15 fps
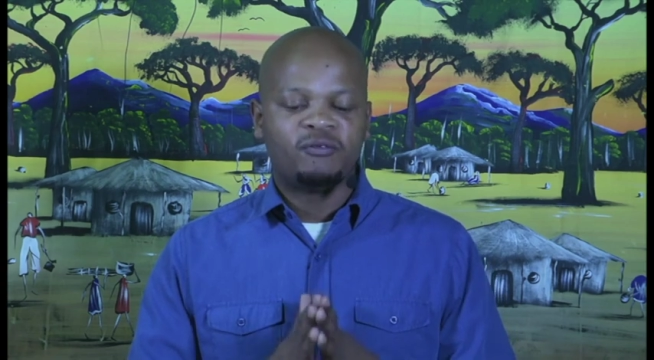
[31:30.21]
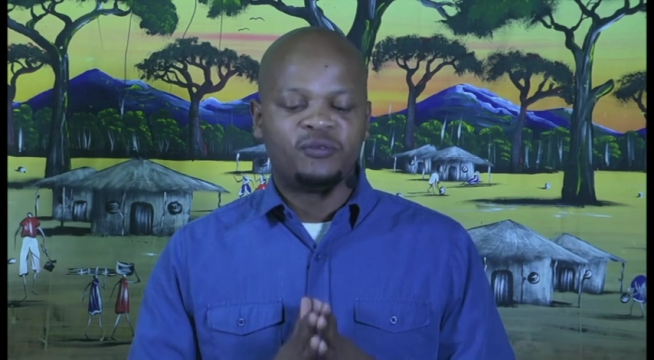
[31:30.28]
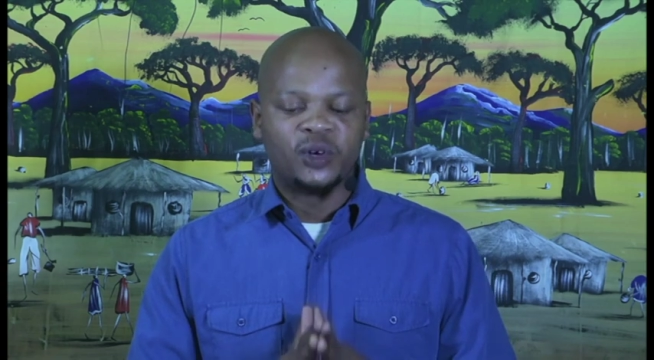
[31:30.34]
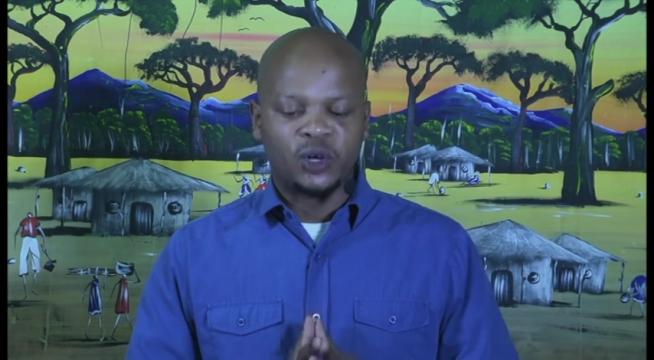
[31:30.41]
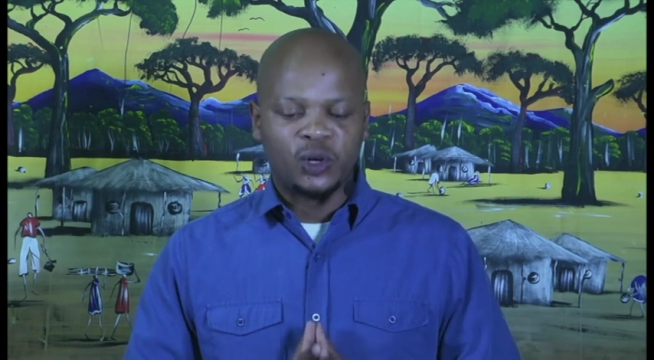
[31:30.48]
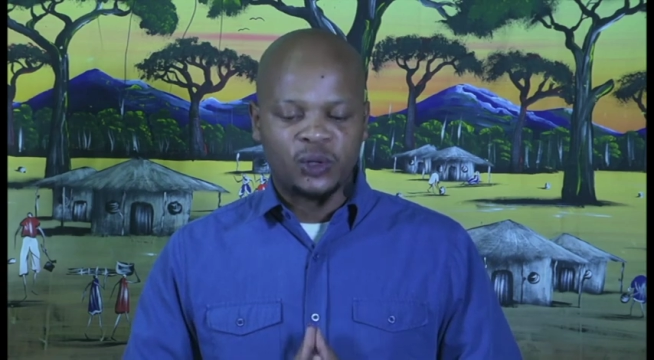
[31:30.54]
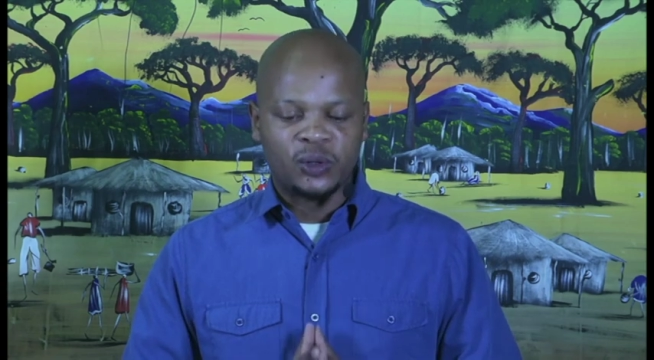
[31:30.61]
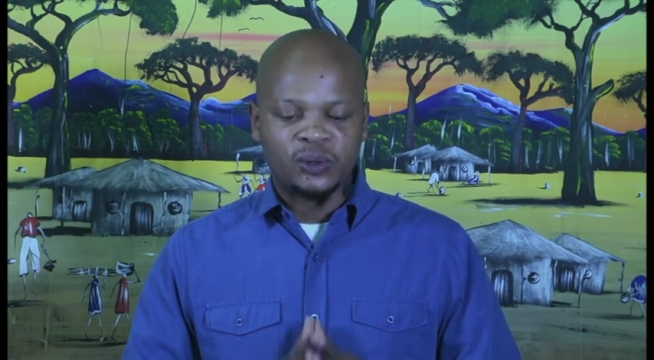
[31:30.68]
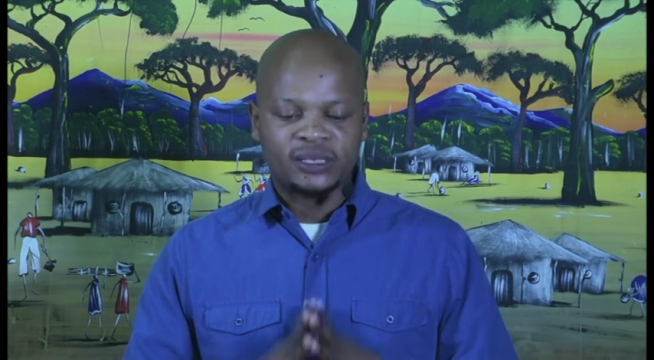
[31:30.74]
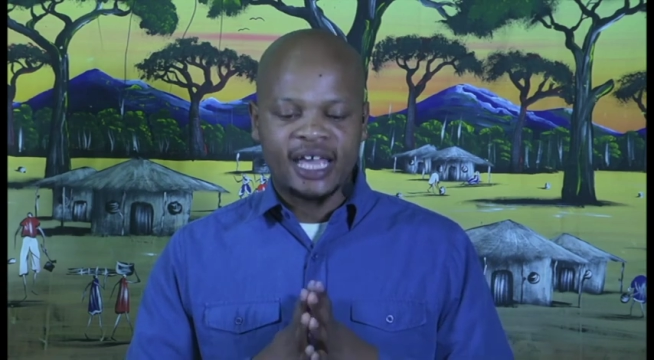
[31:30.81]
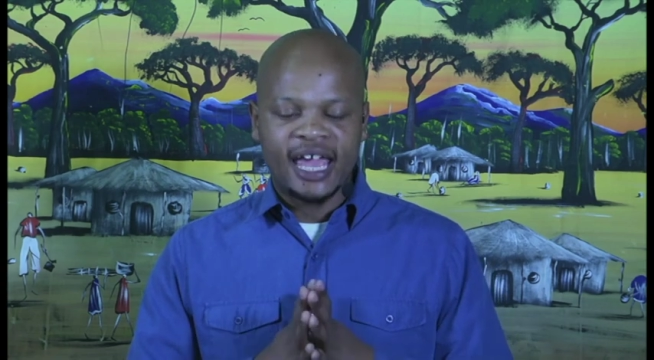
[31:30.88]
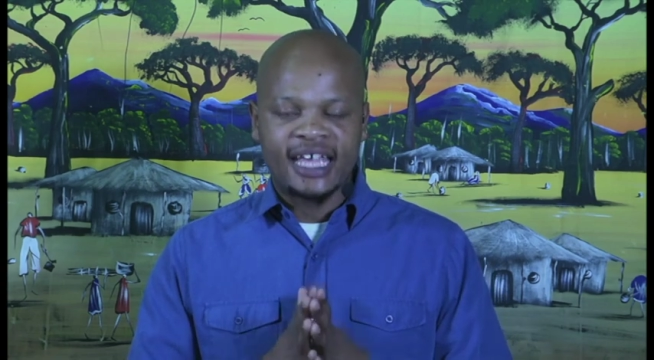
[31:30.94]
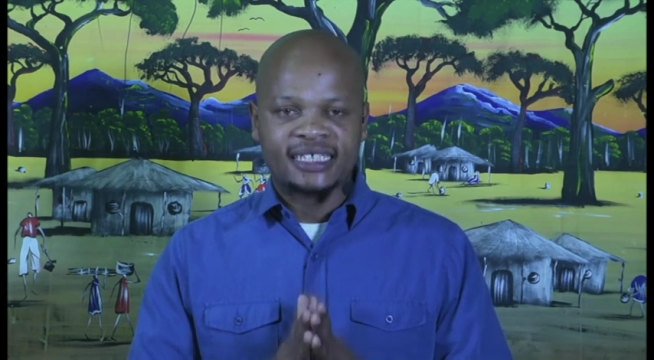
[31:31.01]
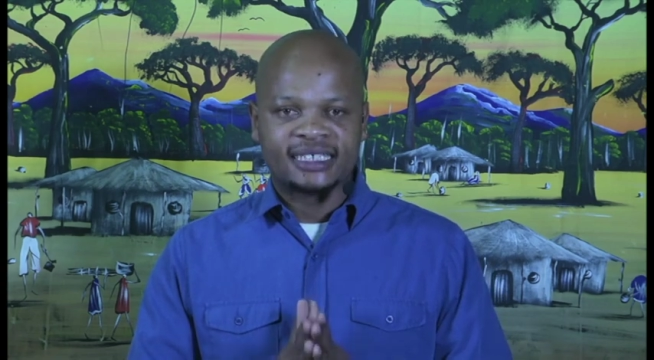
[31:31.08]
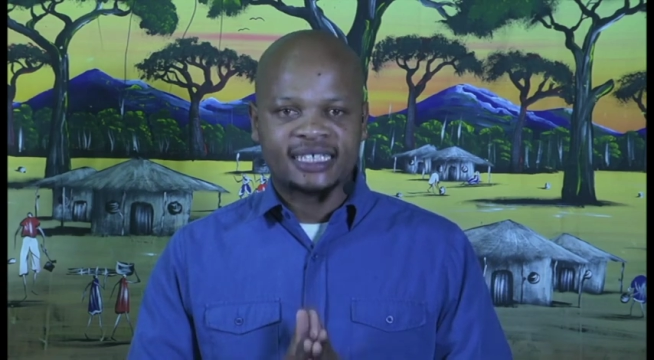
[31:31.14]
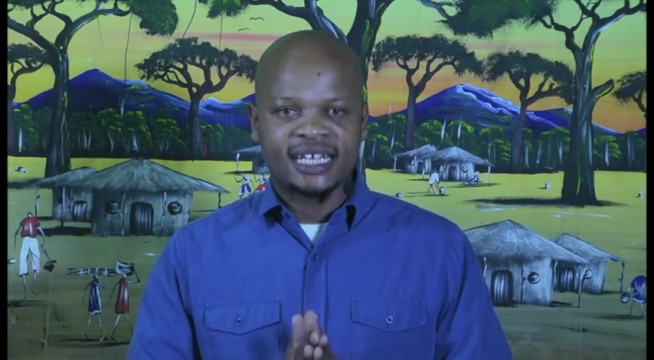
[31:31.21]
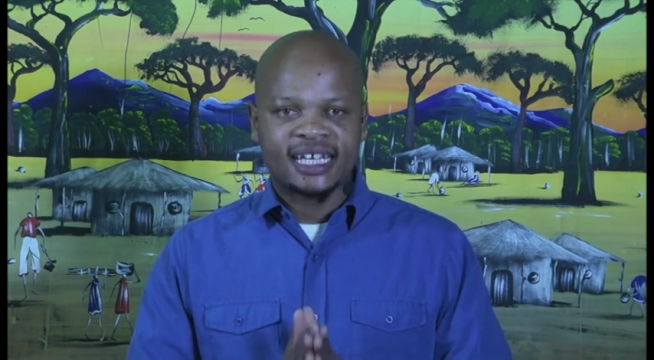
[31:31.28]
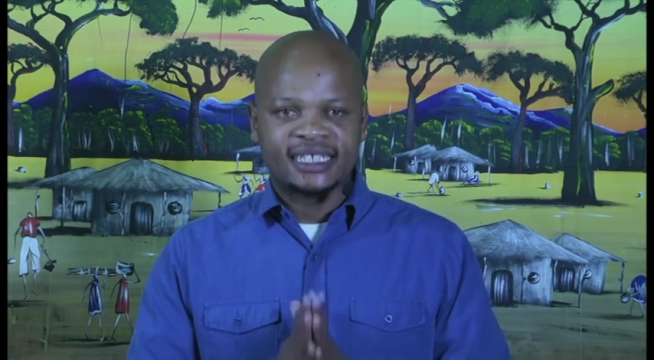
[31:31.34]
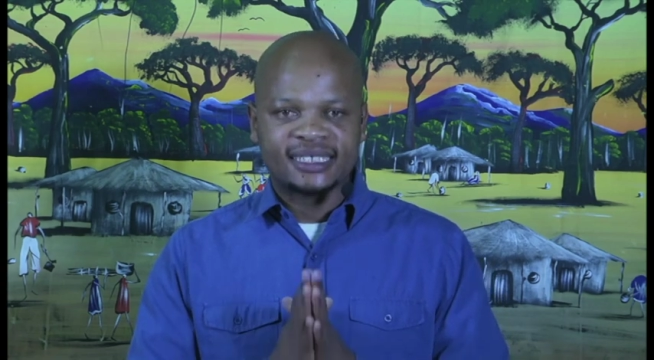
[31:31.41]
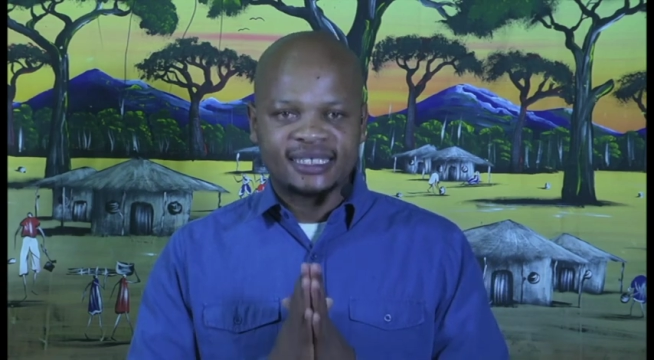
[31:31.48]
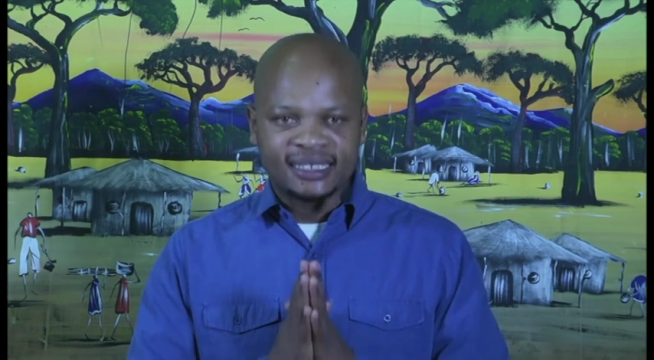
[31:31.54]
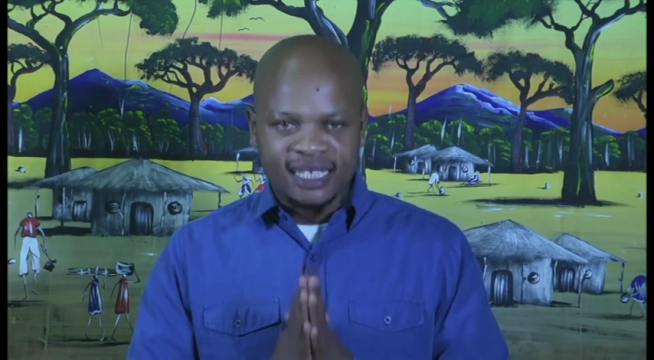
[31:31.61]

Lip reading: follows a certain